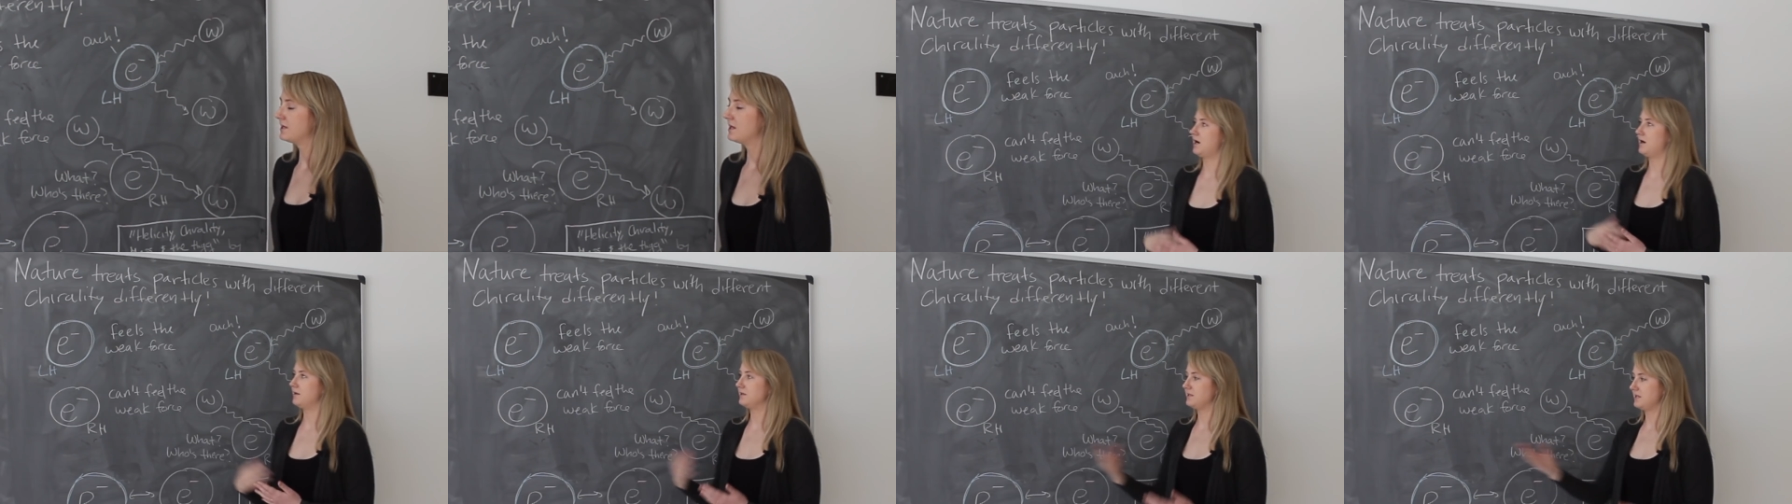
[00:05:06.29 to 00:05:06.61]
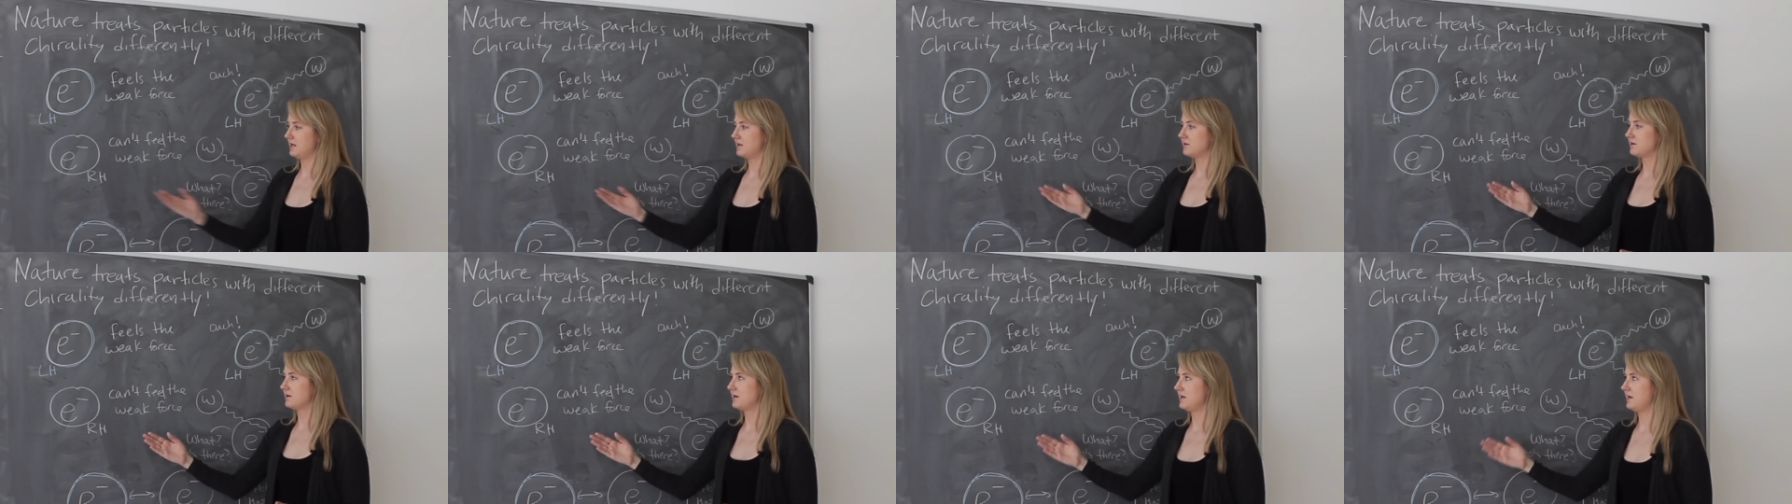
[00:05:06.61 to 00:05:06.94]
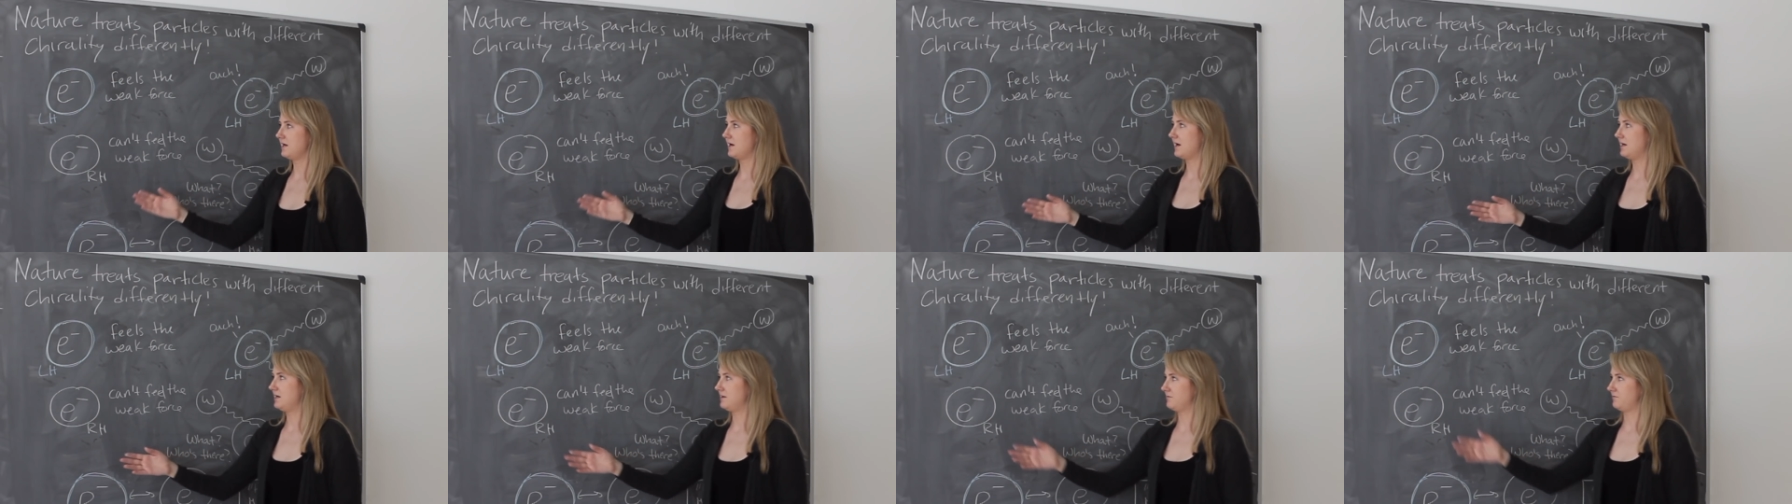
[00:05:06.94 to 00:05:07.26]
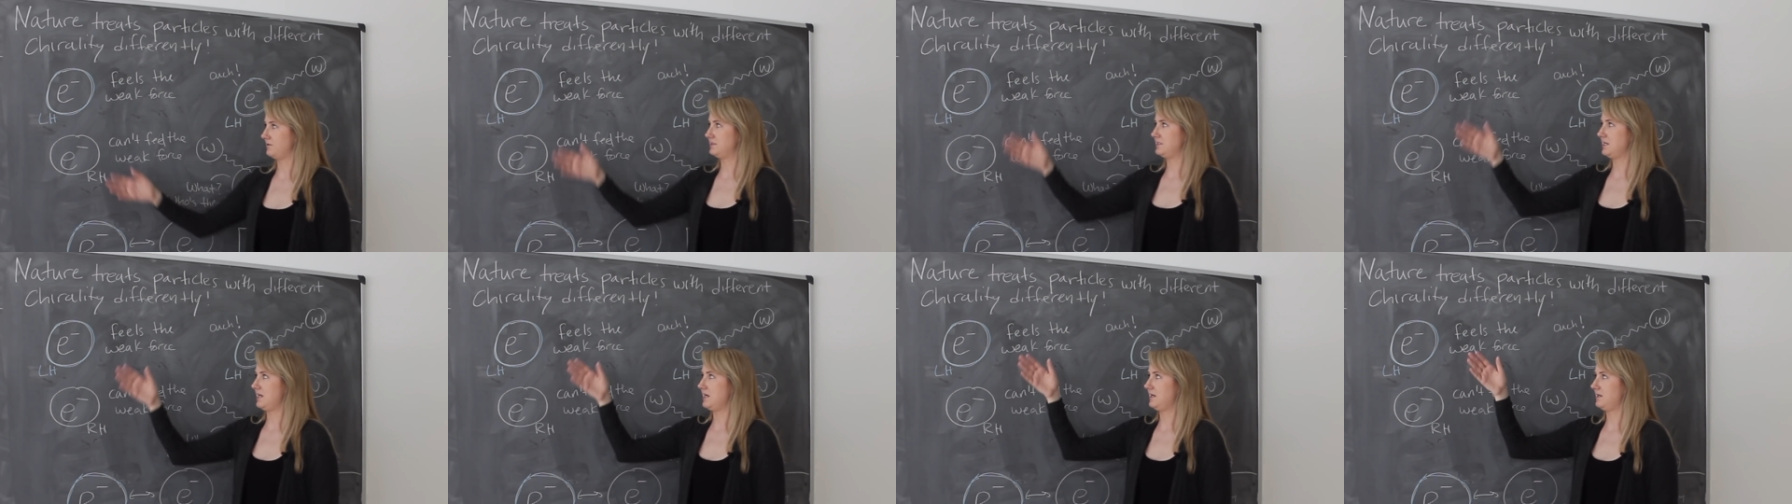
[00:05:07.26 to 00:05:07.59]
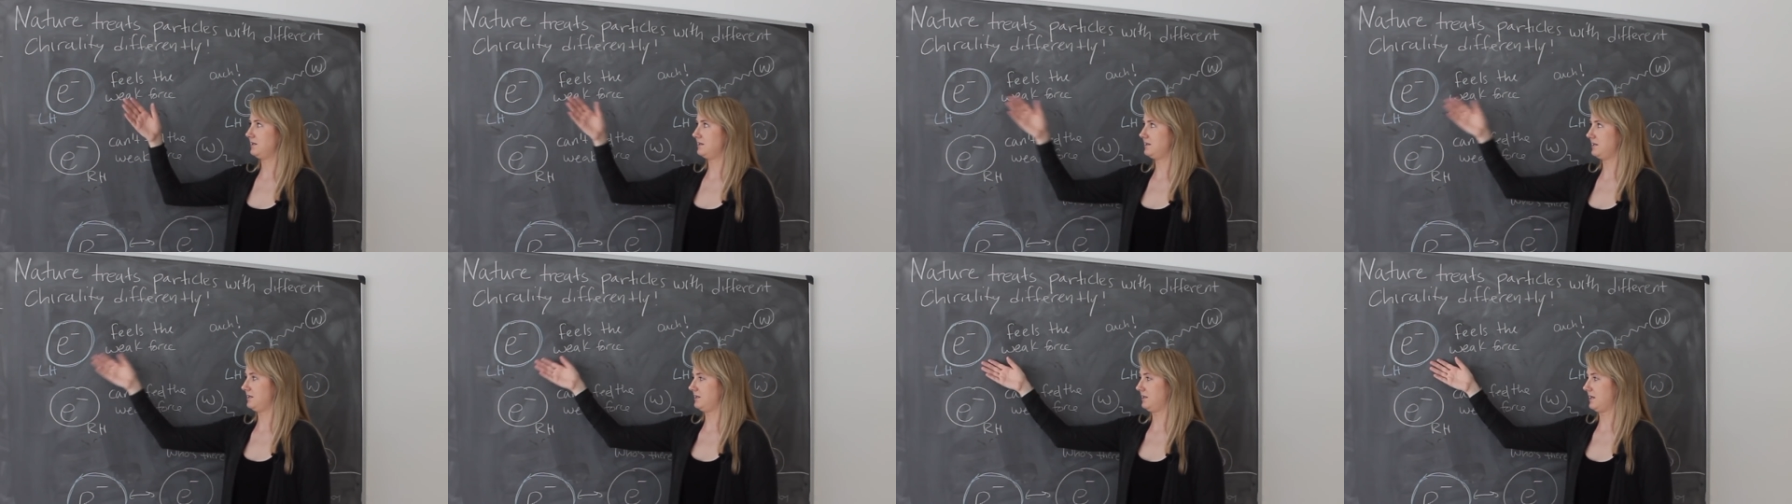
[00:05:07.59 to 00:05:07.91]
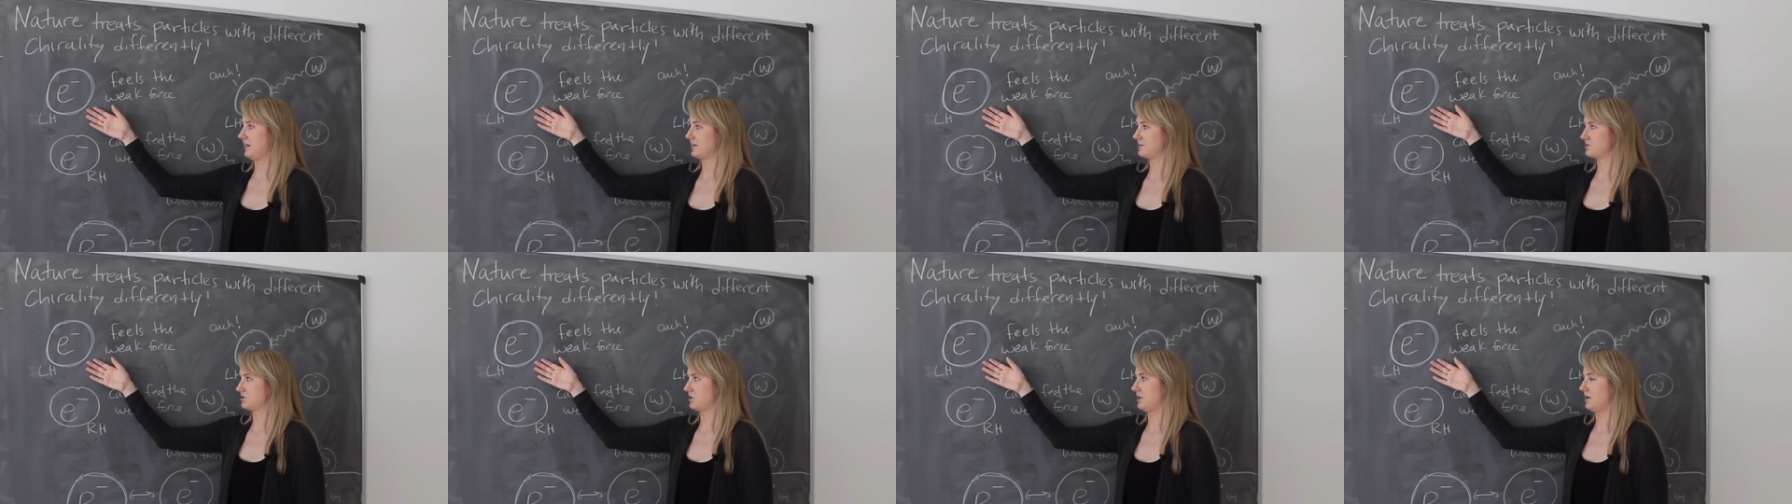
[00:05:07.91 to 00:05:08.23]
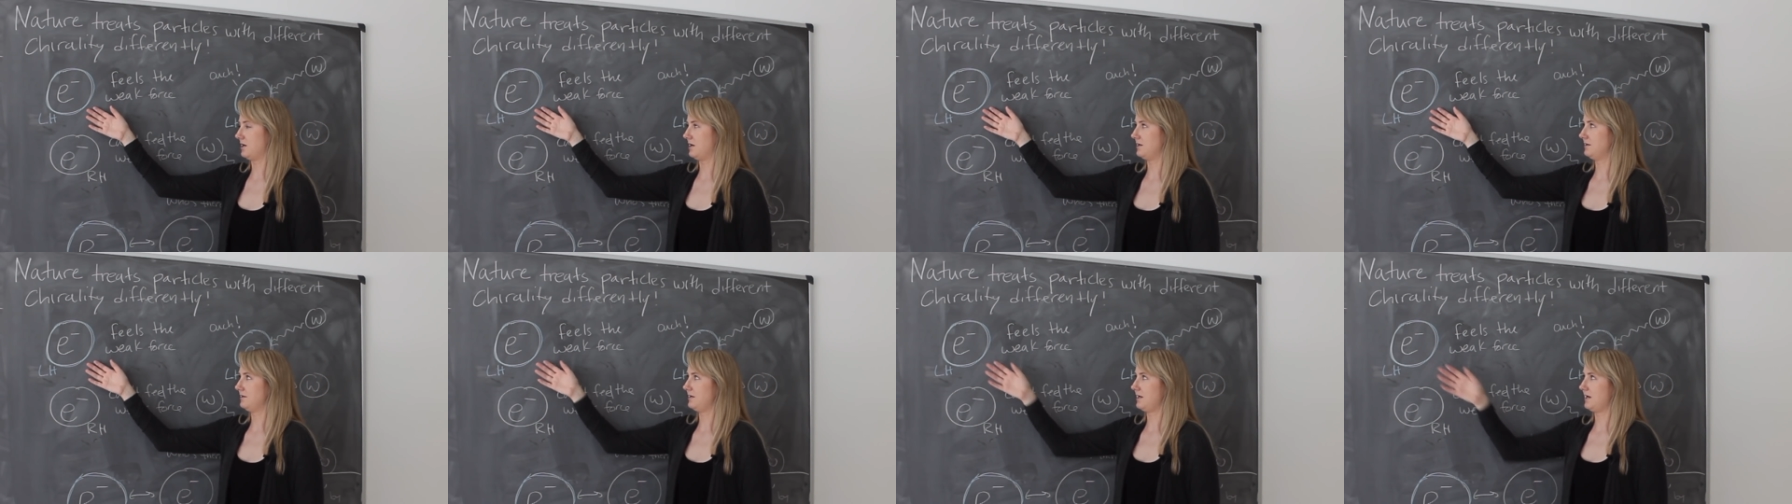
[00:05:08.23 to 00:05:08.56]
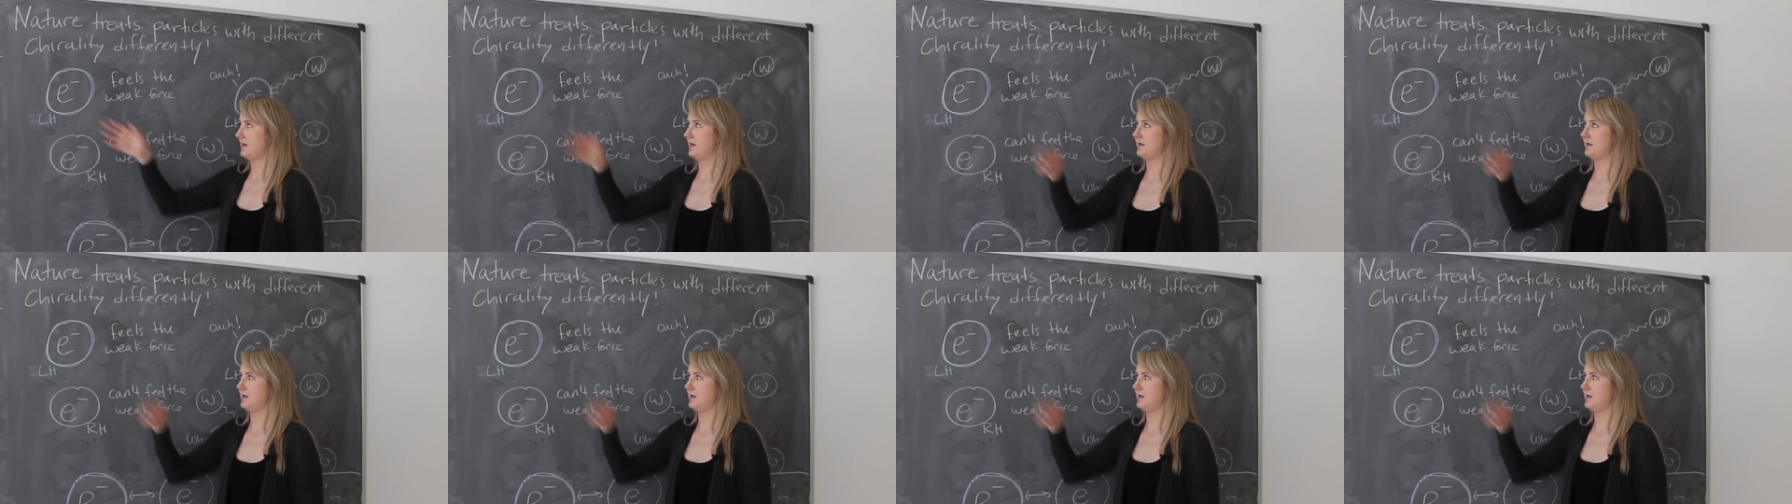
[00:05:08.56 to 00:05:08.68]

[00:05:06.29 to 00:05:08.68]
On the other hand, if we take the electron,